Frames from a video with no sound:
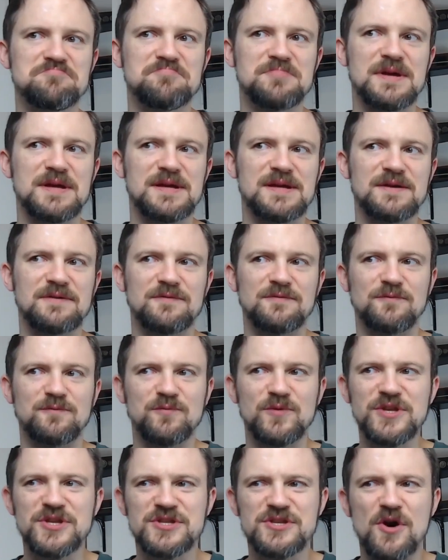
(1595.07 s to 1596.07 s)
we
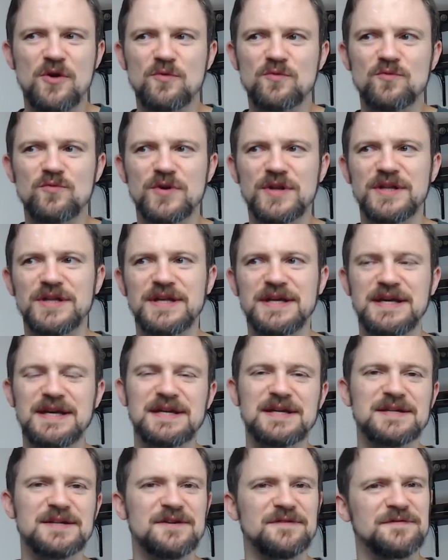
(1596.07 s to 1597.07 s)
don't really get
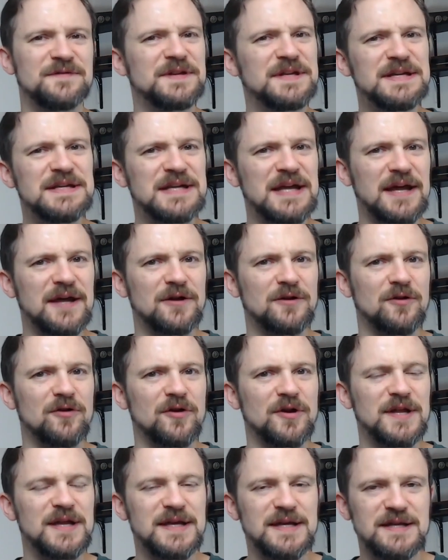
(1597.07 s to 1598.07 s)
enough detail on
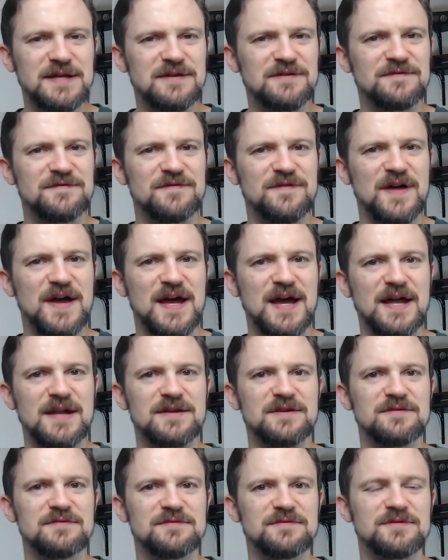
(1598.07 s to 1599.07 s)
any of that
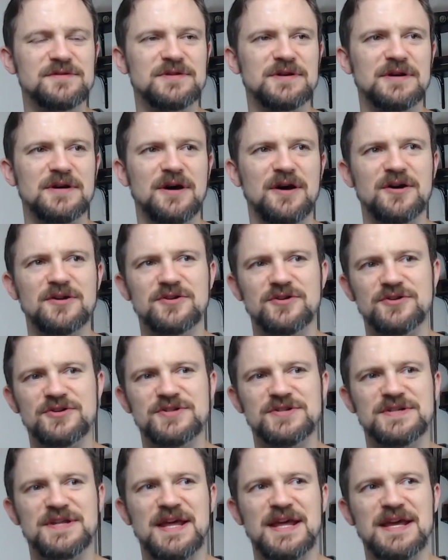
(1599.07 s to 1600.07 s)
to
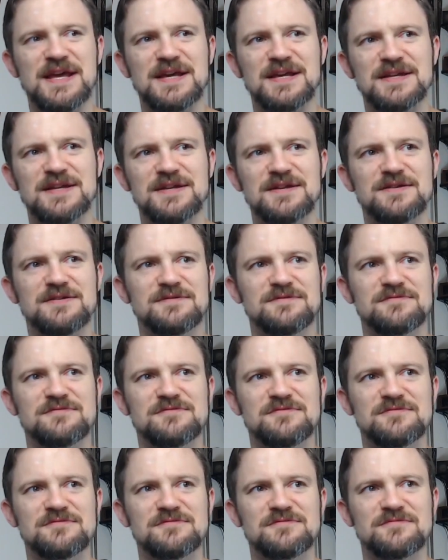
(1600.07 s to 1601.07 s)
understand
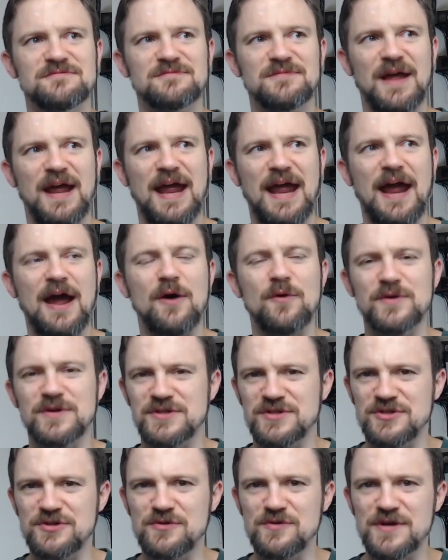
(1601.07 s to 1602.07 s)
how he's
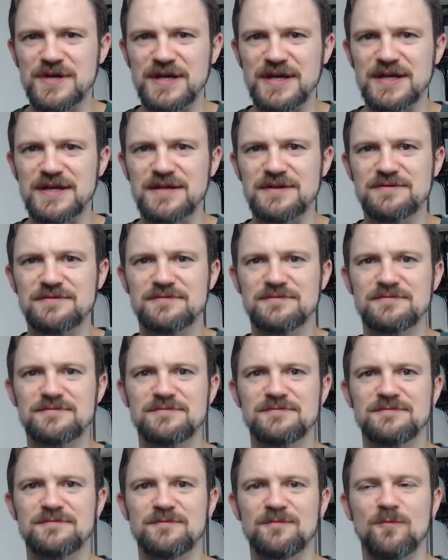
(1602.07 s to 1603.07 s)
doing it,
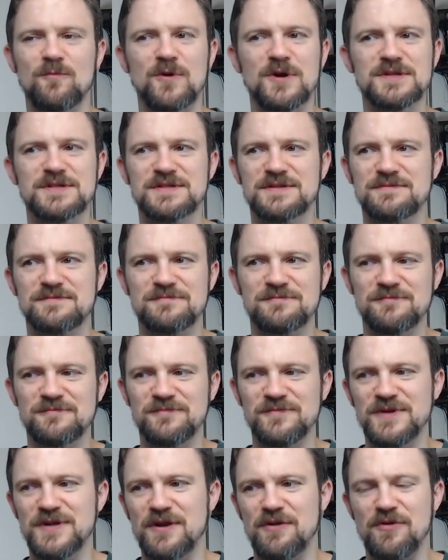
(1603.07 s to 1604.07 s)
what's, you
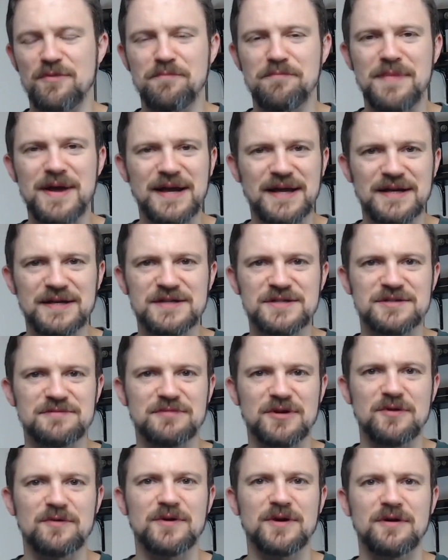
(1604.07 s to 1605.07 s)
know, the mechanism
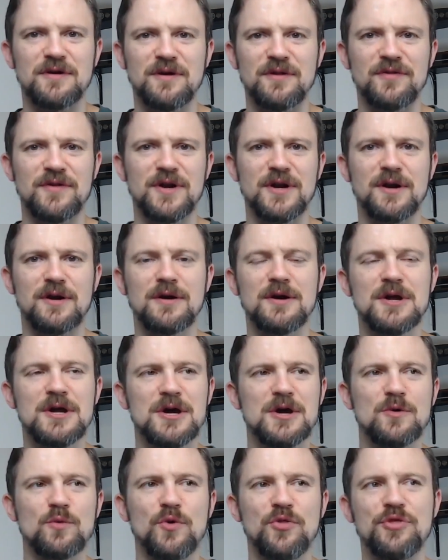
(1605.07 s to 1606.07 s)
going on there.
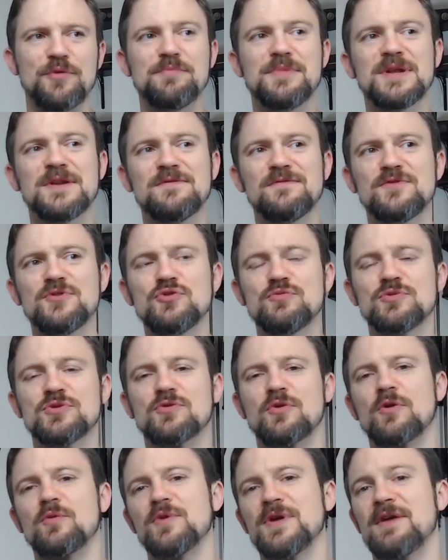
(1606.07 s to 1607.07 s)
With the men of
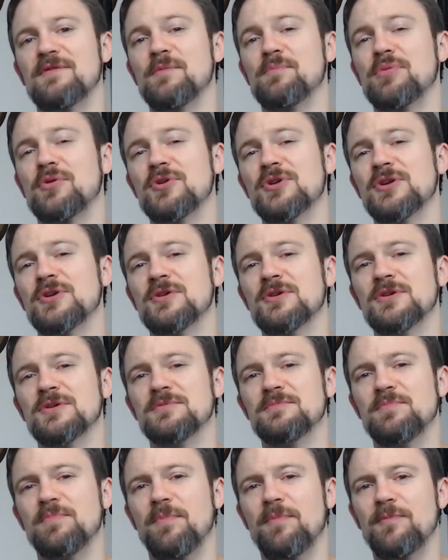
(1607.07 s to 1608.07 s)
Numenor, we have a pretty good
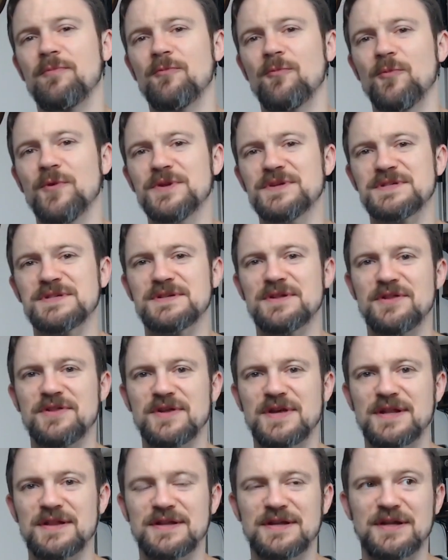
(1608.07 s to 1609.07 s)
reason to
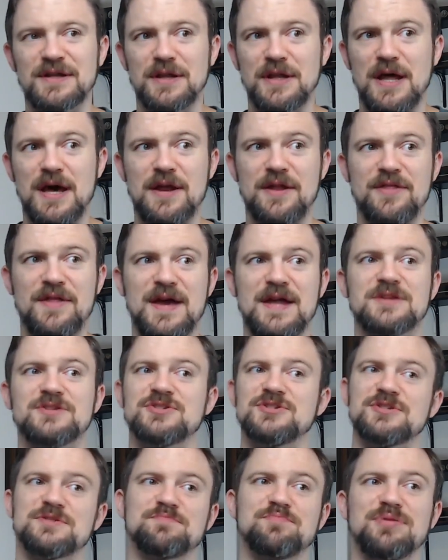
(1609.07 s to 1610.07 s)
think that a lot of that is
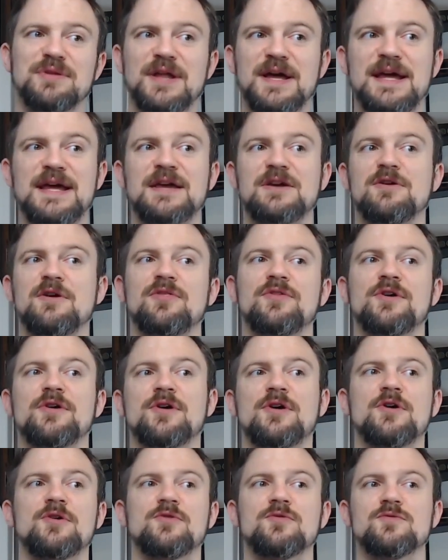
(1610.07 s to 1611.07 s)
just playing on their
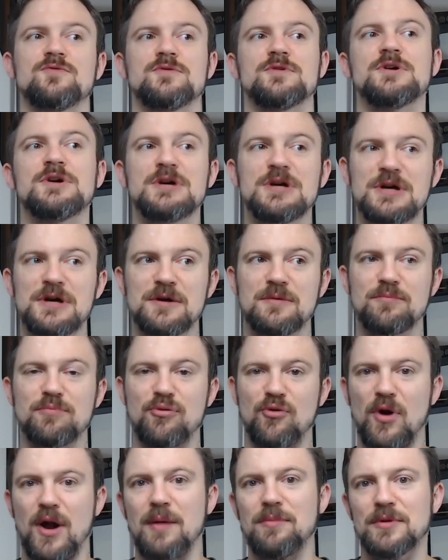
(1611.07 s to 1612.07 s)
own
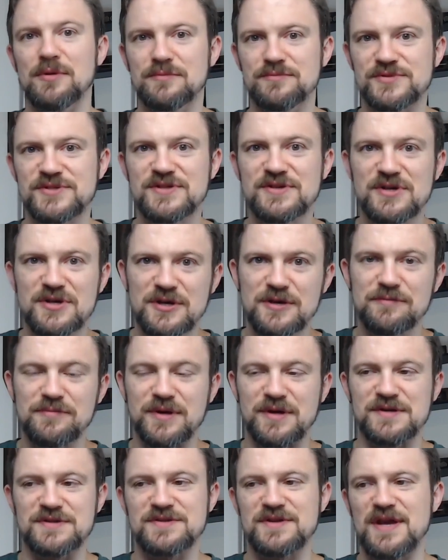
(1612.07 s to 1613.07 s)
problems,
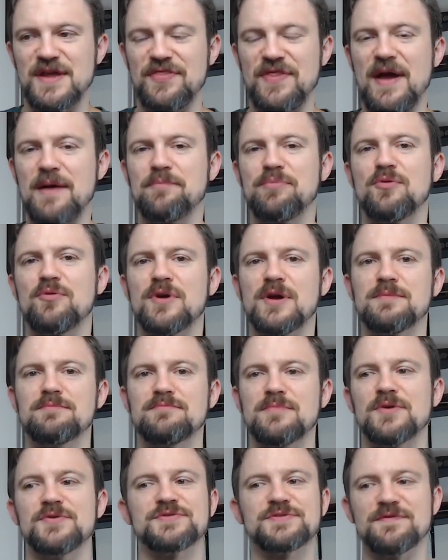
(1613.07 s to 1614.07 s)
because at that point,
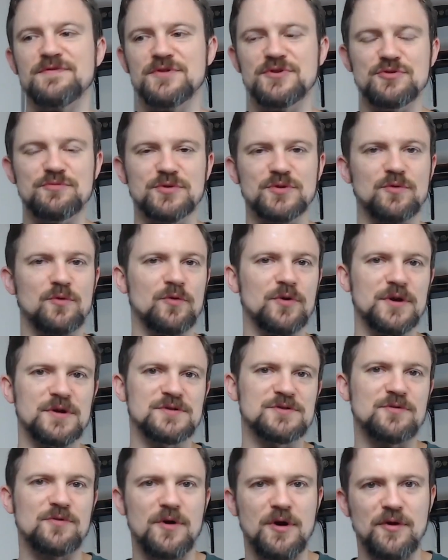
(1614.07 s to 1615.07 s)
most of the Numenorians
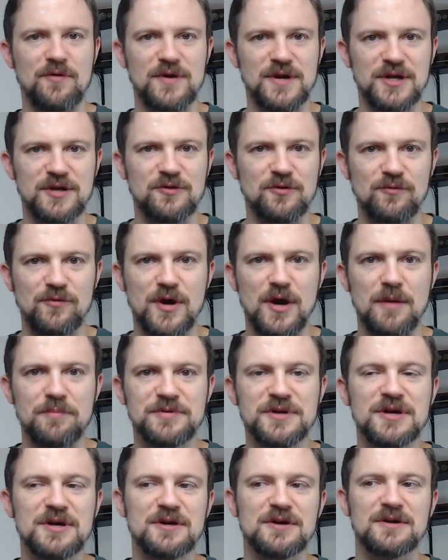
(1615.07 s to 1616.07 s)
are already corrupt.
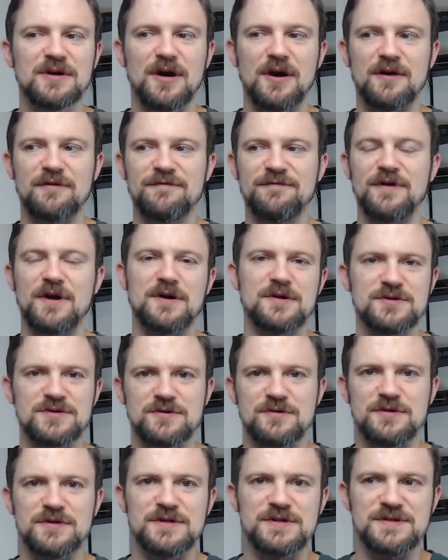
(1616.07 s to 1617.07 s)

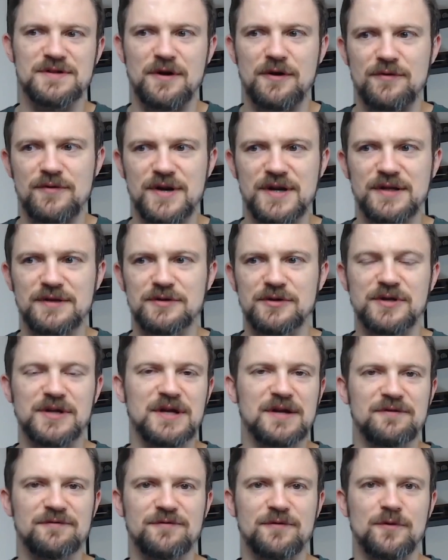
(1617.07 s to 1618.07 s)
Ar-Pharazôn is already looking
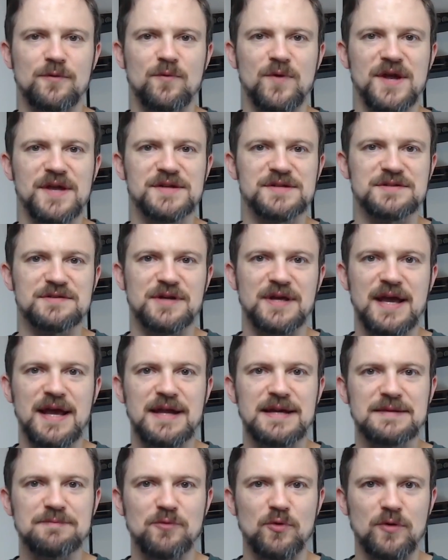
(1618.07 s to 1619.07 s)
for ways to gain
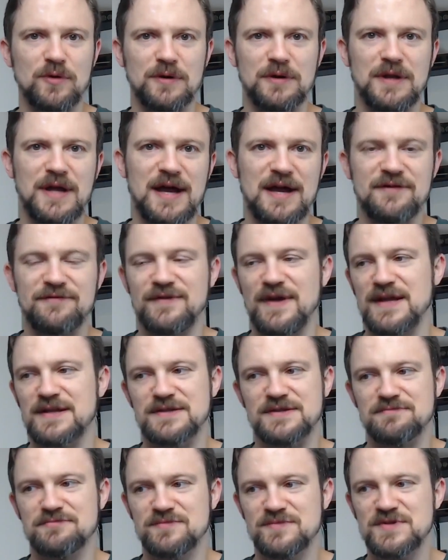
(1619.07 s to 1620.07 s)
immortal life, and
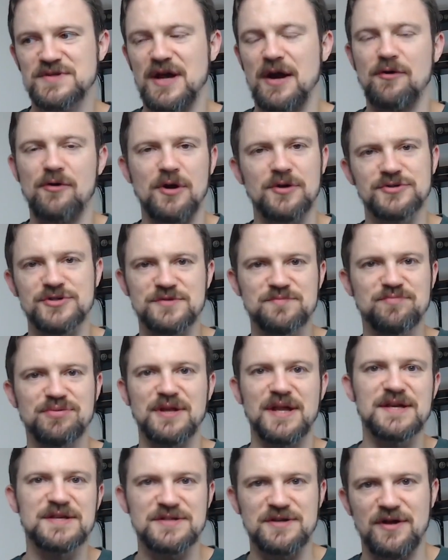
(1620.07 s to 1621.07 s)
Sauron just
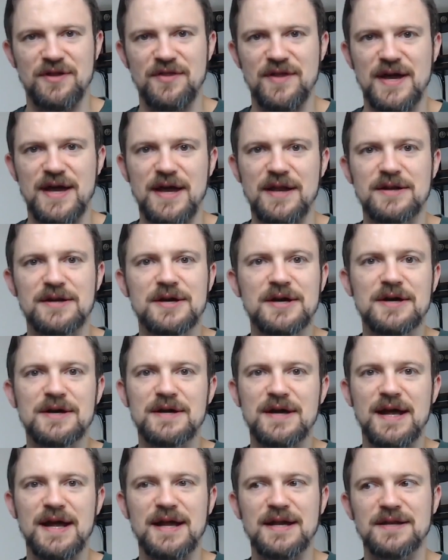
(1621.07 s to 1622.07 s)
plays on that
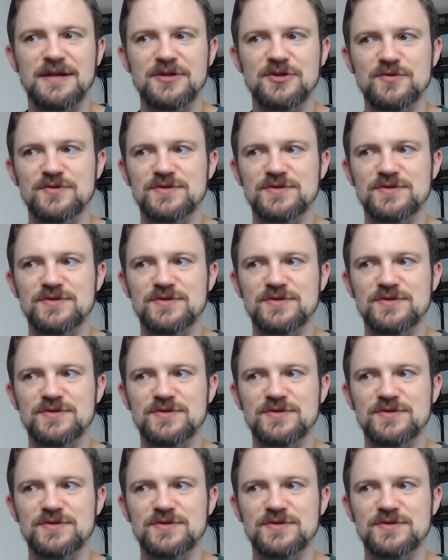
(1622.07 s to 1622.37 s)
and uses